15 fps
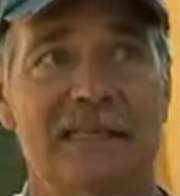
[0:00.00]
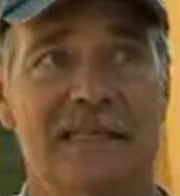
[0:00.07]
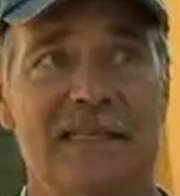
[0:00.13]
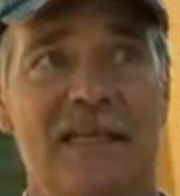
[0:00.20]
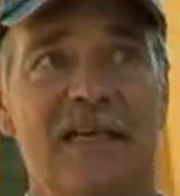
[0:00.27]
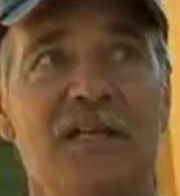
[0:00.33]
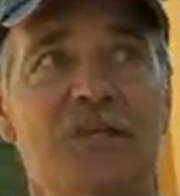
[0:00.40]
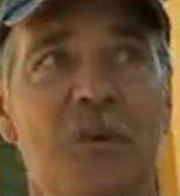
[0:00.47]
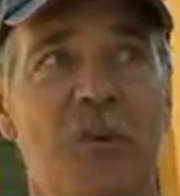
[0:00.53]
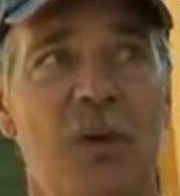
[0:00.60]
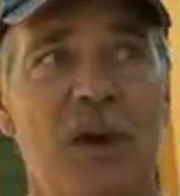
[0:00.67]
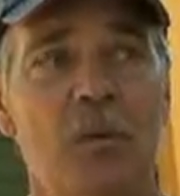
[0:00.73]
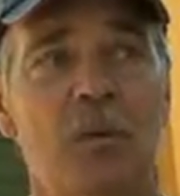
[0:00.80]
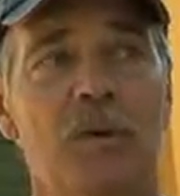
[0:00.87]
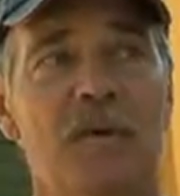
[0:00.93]
get it to a
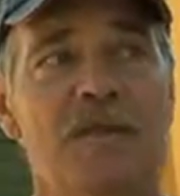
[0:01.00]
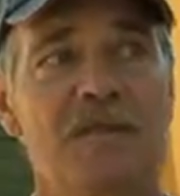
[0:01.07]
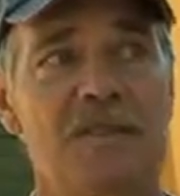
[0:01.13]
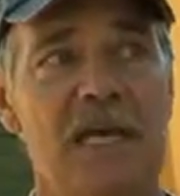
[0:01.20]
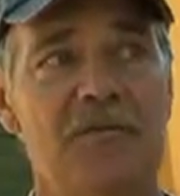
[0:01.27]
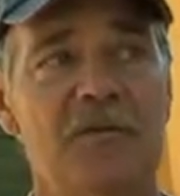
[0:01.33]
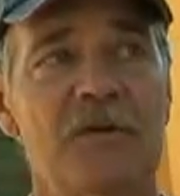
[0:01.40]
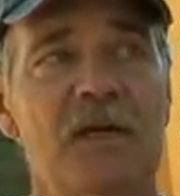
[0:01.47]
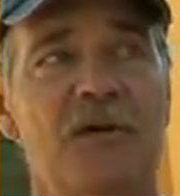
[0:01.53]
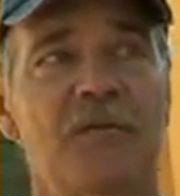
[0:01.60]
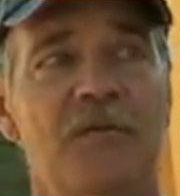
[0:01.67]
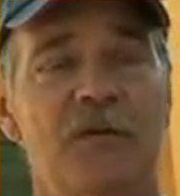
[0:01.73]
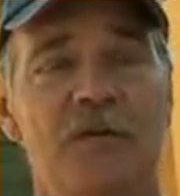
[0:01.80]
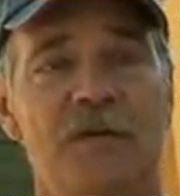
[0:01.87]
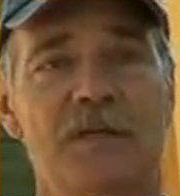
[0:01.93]
point where it's safe enough
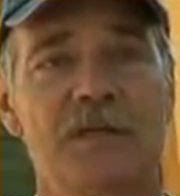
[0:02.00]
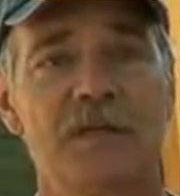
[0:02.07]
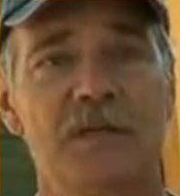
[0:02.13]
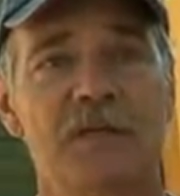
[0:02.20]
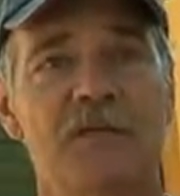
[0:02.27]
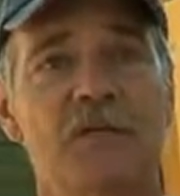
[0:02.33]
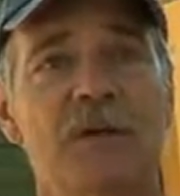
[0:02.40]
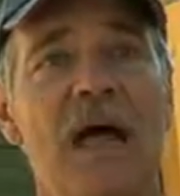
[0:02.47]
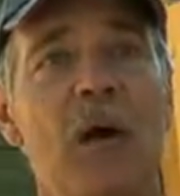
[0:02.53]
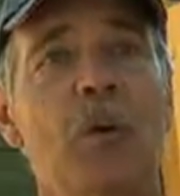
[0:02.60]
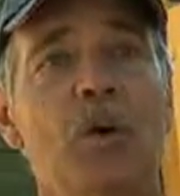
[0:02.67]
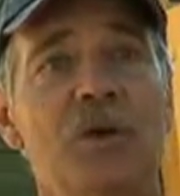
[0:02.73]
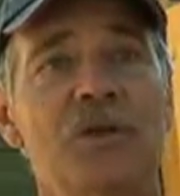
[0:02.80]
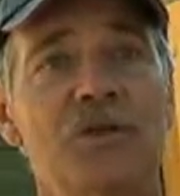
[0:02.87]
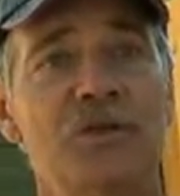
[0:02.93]
for us to live
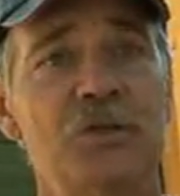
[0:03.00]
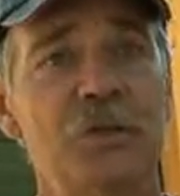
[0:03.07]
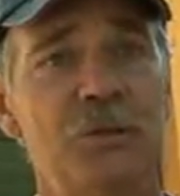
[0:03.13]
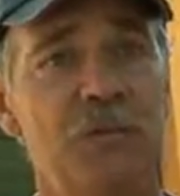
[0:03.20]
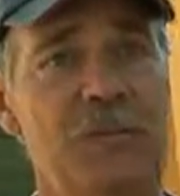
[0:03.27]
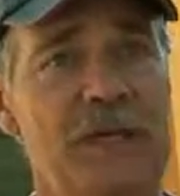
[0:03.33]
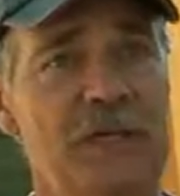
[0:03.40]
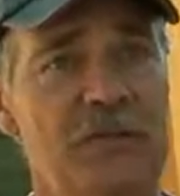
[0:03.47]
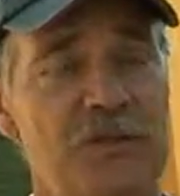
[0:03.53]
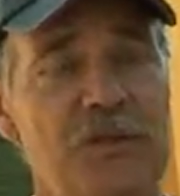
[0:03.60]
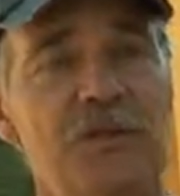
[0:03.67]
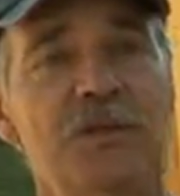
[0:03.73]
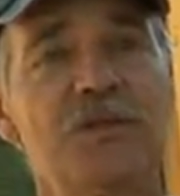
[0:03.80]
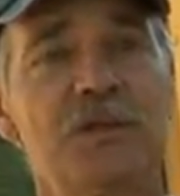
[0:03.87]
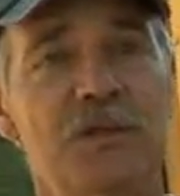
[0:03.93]
without being too
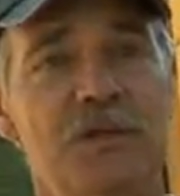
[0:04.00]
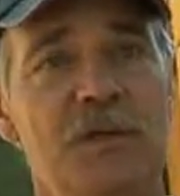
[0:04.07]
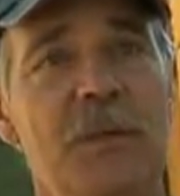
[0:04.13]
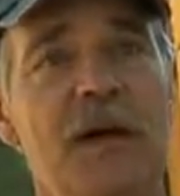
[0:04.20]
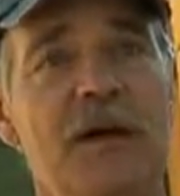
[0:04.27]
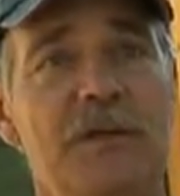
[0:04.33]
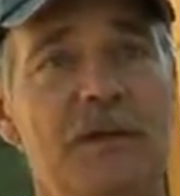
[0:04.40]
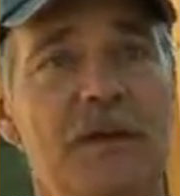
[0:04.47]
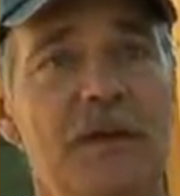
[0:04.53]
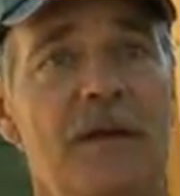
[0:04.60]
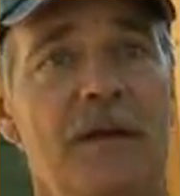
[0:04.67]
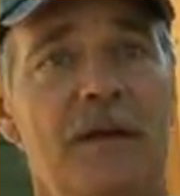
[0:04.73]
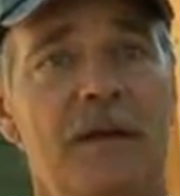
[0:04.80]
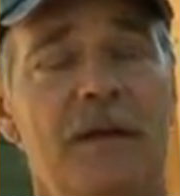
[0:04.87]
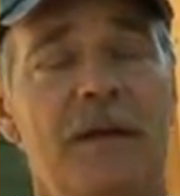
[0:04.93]
concerned about
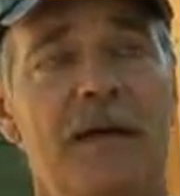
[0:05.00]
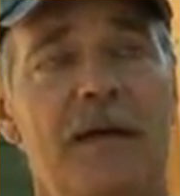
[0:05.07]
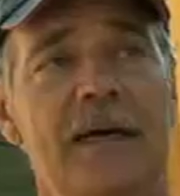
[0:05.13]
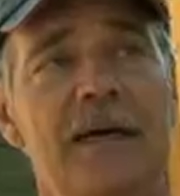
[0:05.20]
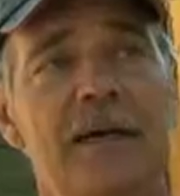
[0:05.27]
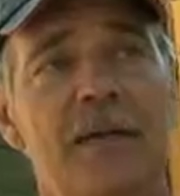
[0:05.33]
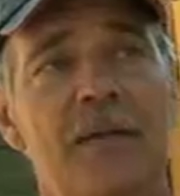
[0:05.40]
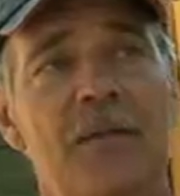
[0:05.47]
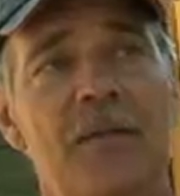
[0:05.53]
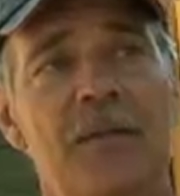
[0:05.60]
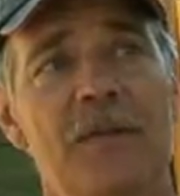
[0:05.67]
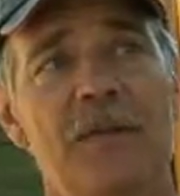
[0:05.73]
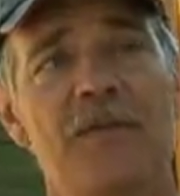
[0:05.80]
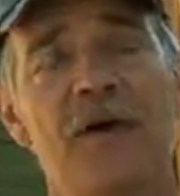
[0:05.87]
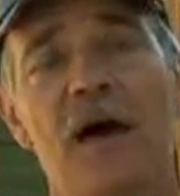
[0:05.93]

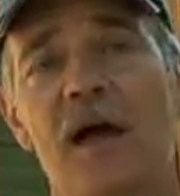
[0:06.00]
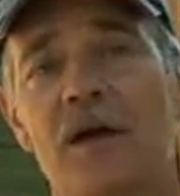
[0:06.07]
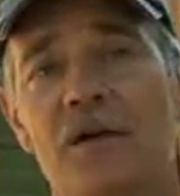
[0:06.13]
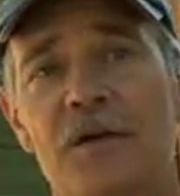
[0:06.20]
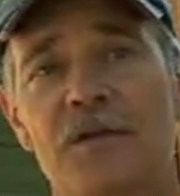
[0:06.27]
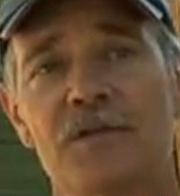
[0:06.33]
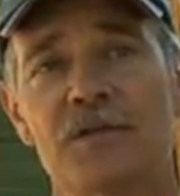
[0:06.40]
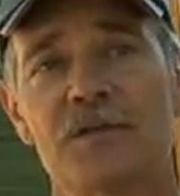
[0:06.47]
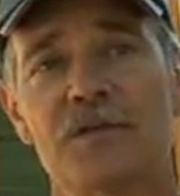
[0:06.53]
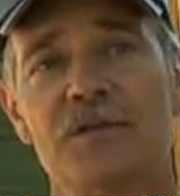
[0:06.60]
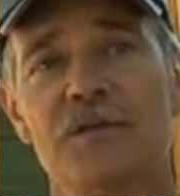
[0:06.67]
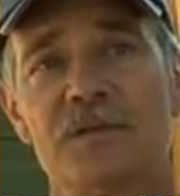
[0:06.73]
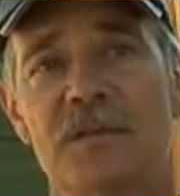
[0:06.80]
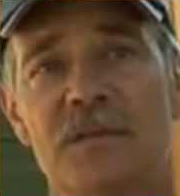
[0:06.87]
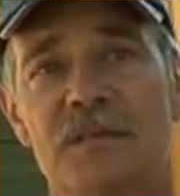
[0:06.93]
the fire
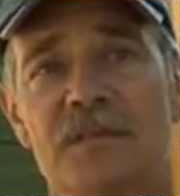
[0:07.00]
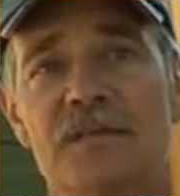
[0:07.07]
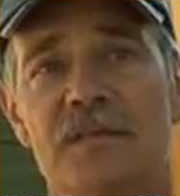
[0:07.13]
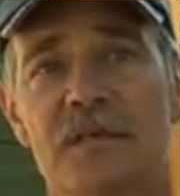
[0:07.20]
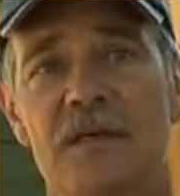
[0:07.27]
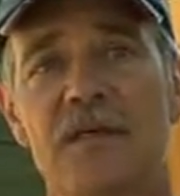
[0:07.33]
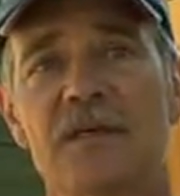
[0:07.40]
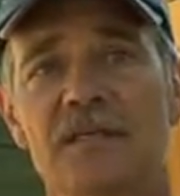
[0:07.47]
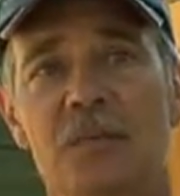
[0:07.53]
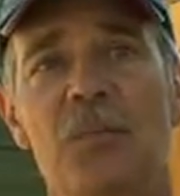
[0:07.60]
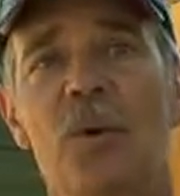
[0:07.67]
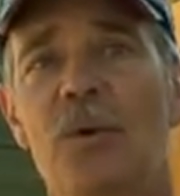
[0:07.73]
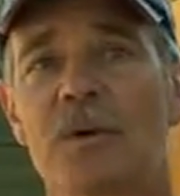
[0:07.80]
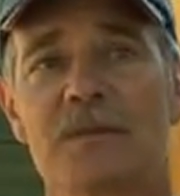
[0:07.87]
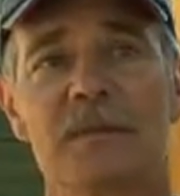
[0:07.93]
issues is
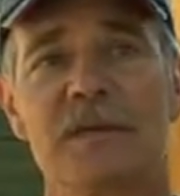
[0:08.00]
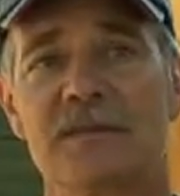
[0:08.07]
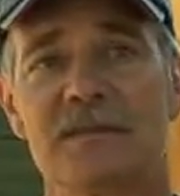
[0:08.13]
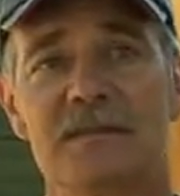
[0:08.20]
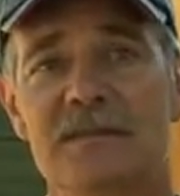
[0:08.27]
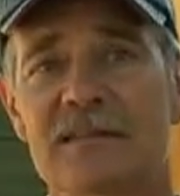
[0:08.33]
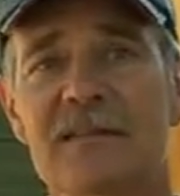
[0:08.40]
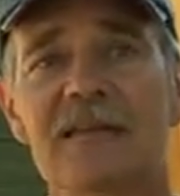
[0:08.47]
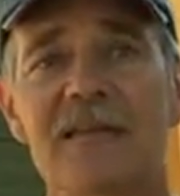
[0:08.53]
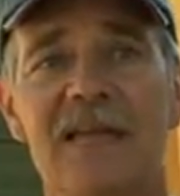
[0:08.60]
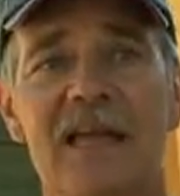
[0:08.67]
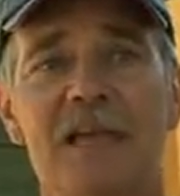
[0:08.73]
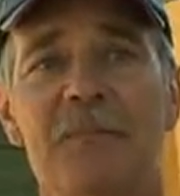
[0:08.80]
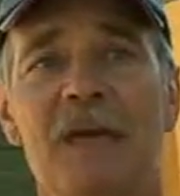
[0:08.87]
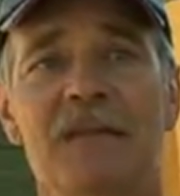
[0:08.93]
important, because
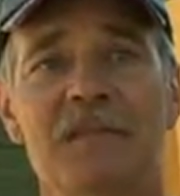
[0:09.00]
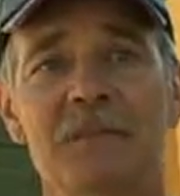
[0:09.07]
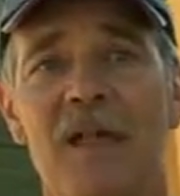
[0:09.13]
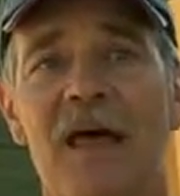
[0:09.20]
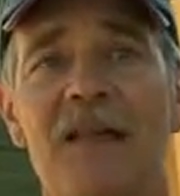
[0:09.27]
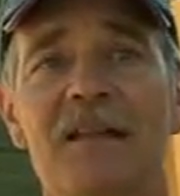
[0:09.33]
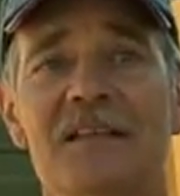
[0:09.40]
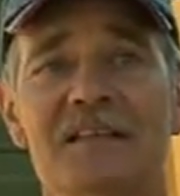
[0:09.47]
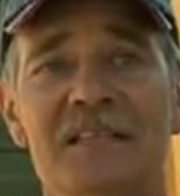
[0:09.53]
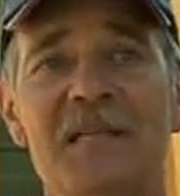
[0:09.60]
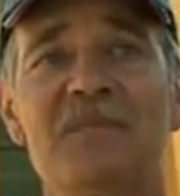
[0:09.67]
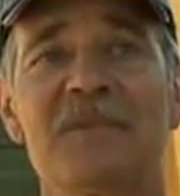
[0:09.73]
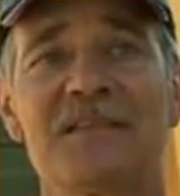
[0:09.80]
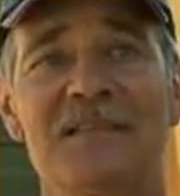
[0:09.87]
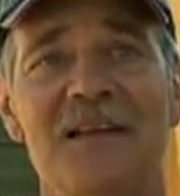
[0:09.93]
that can make some wild
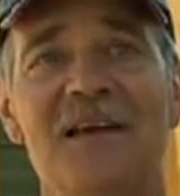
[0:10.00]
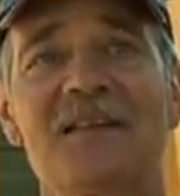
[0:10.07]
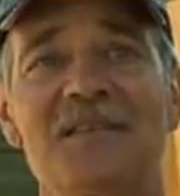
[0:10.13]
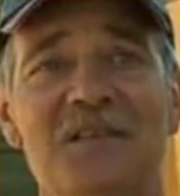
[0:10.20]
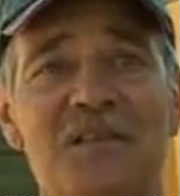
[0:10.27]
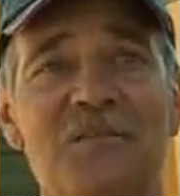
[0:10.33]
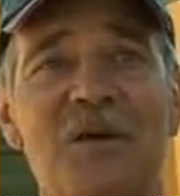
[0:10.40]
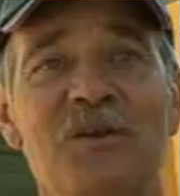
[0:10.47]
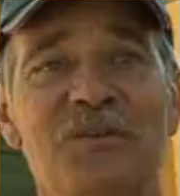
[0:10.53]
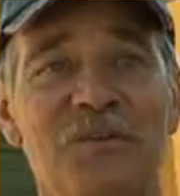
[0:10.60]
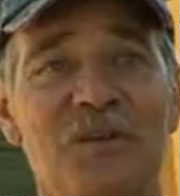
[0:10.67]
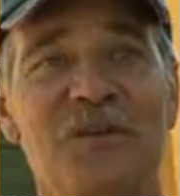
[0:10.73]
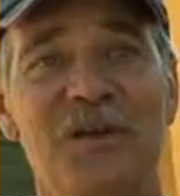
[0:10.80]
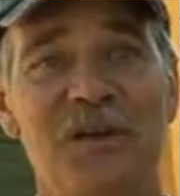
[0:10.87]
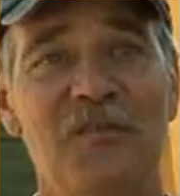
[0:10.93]
sleepless nights, especially
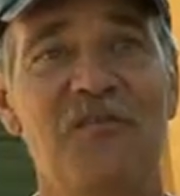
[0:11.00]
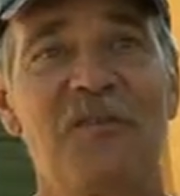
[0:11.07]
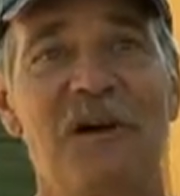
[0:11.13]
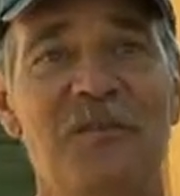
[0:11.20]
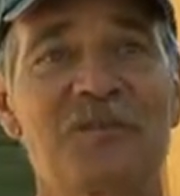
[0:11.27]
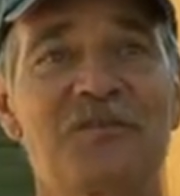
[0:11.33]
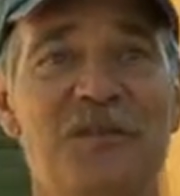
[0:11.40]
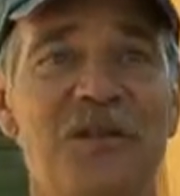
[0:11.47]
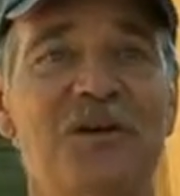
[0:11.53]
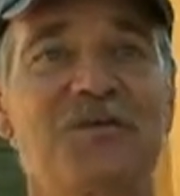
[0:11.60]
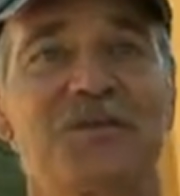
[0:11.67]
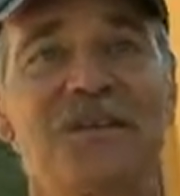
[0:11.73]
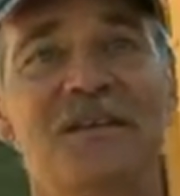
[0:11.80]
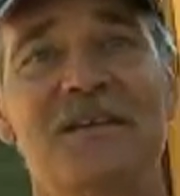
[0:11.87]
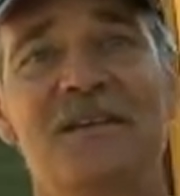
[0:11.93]
when you have a fire that's close.